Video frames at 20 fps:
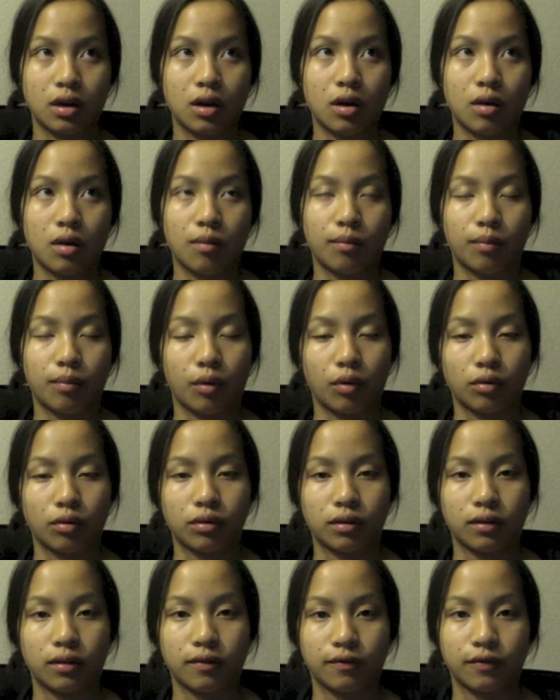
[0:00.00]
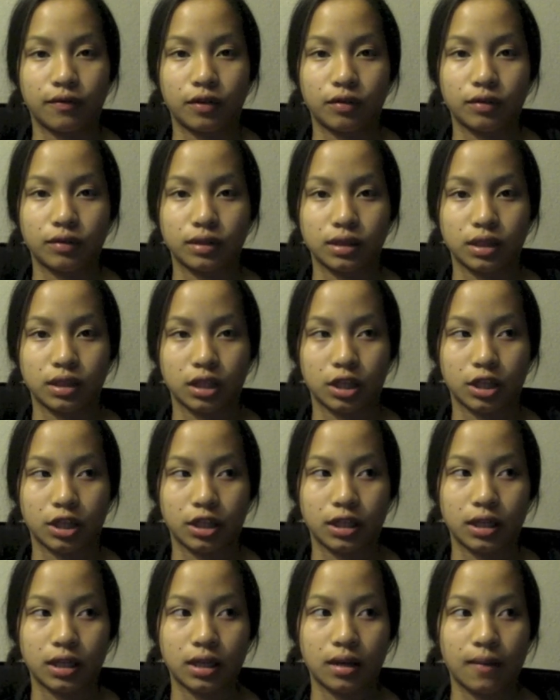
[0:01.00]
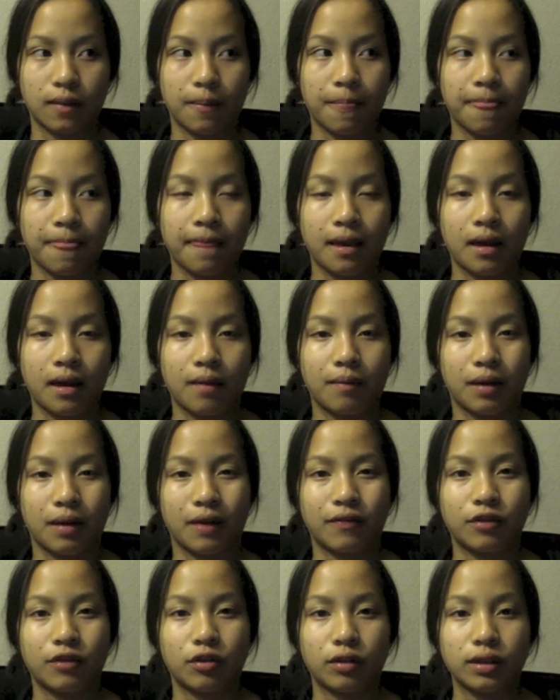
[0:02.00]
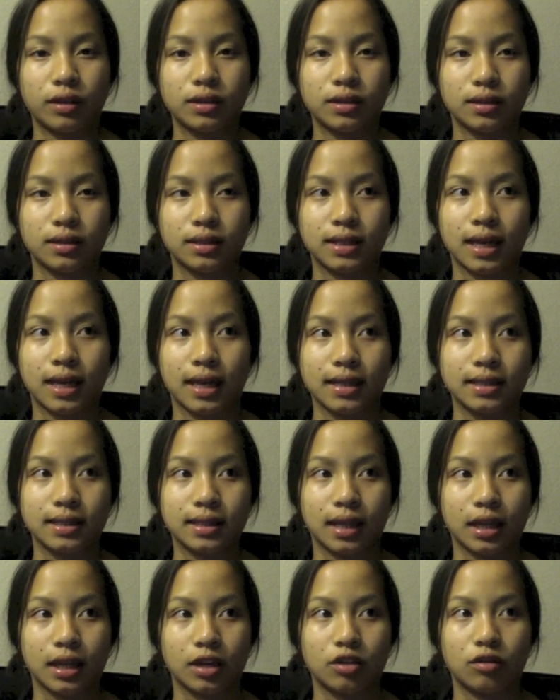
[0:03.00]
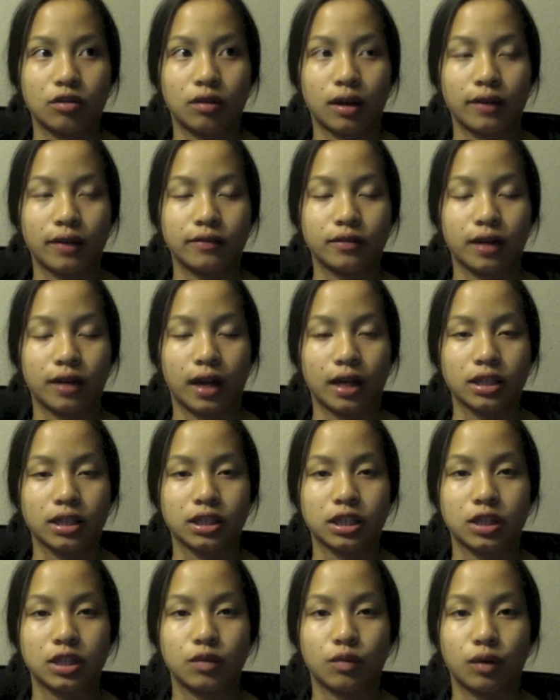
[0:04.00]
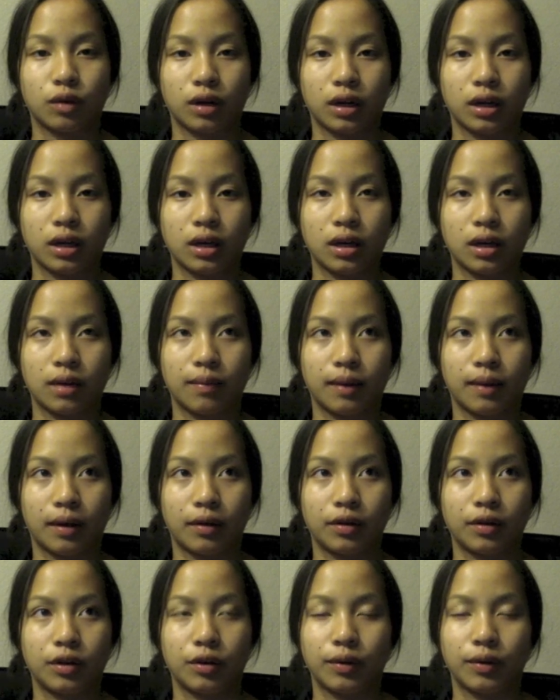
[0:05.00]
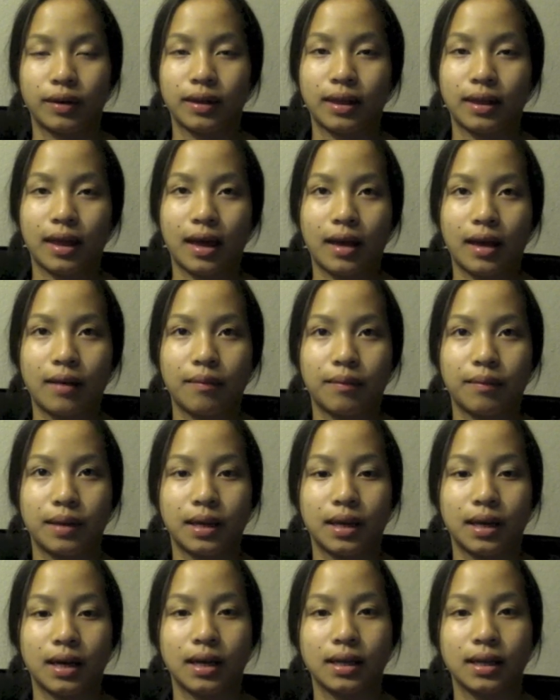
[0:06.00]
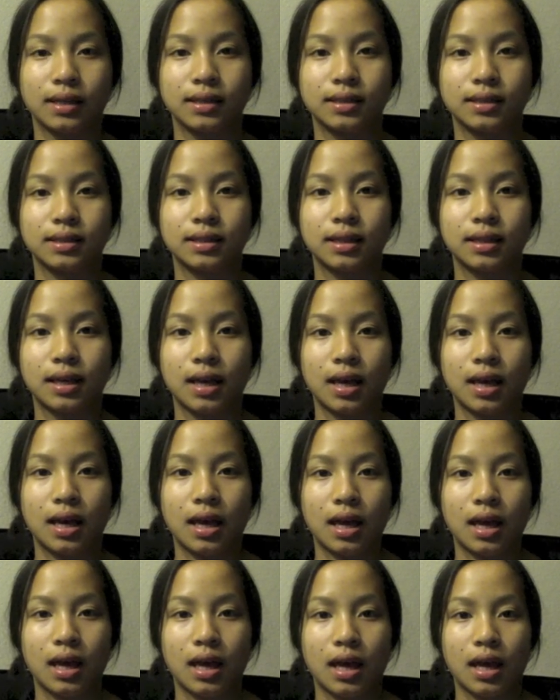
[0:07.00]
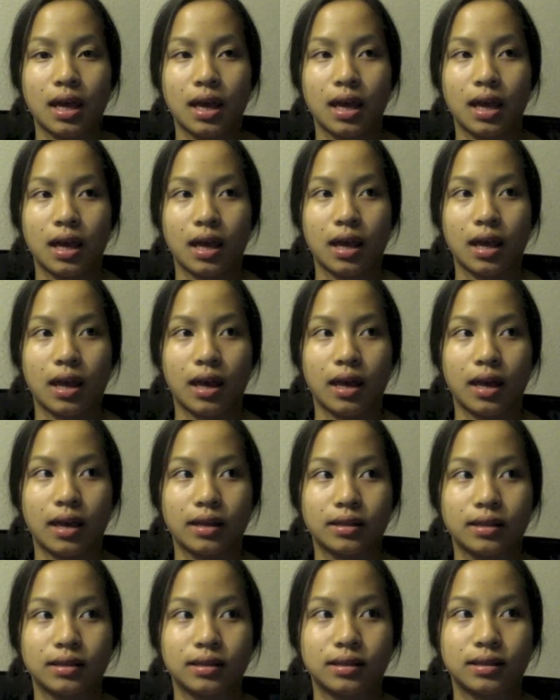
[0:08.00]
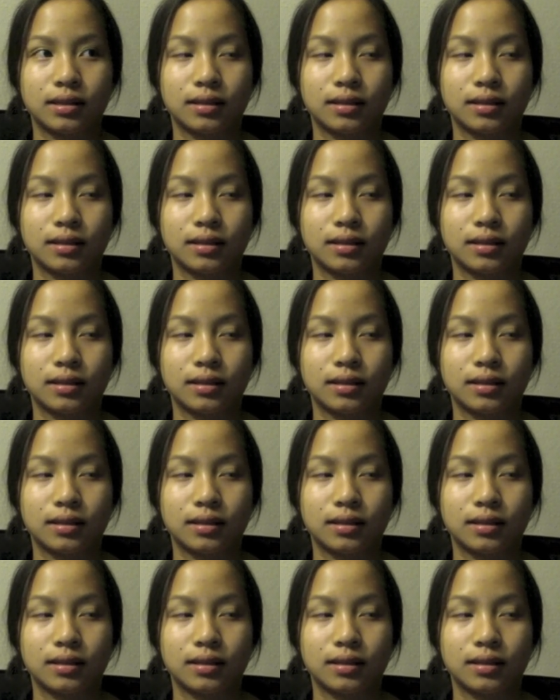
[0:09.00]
both influence learning, but I've noticed on tests that you don't have to actually worry about knowing that because it's